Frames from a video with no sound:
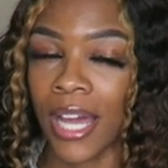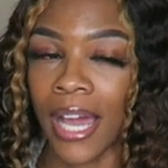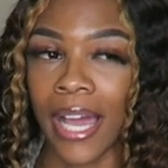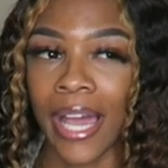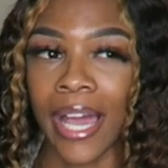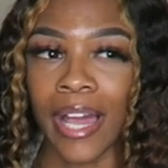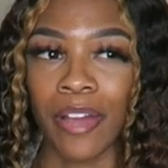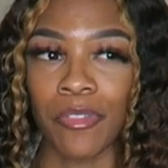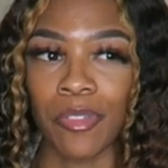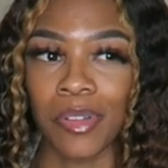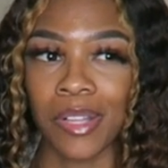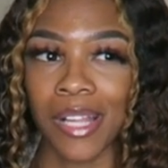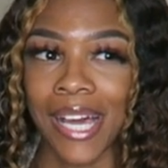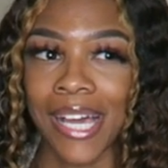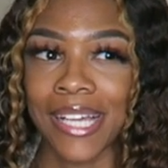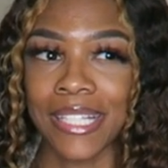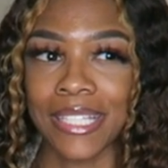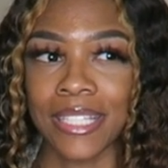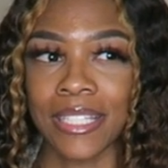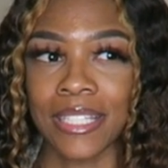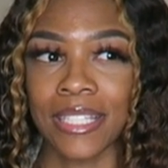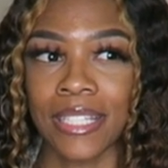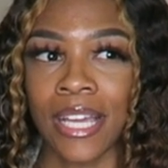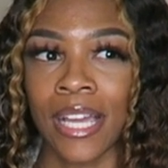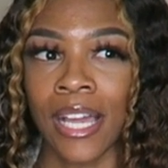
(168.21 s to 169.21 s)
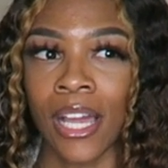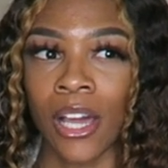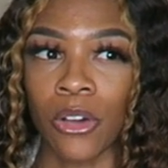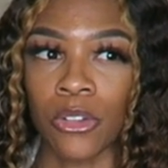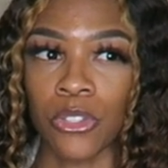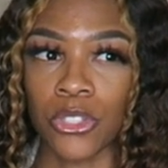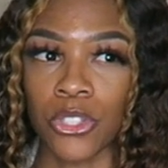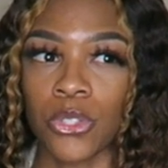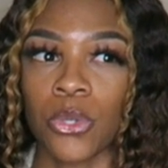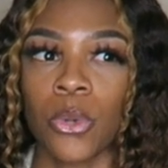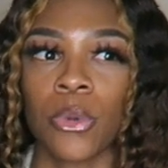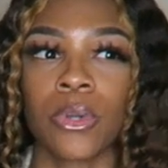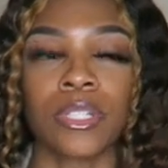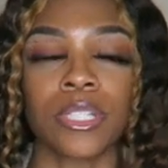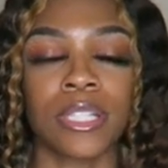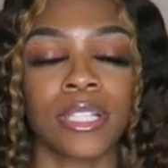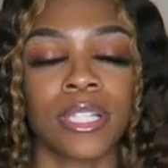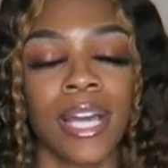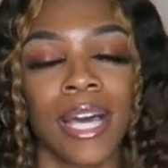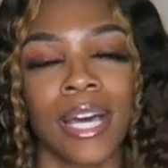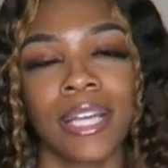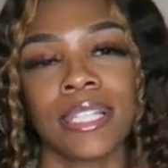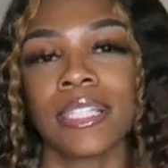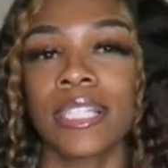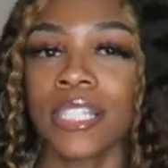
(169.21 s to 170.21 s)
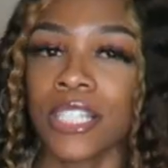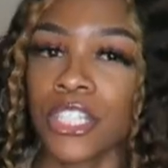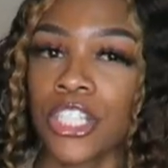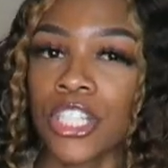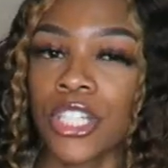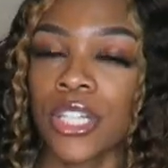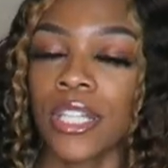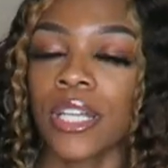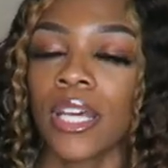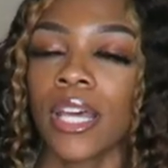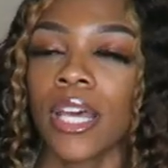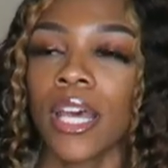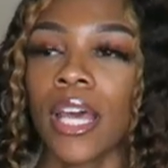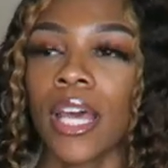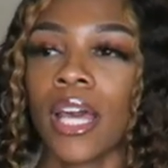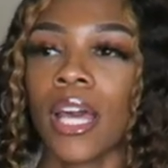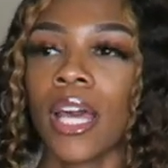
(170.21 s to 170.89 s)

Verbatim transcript: I have classes that goes towards a dietitian,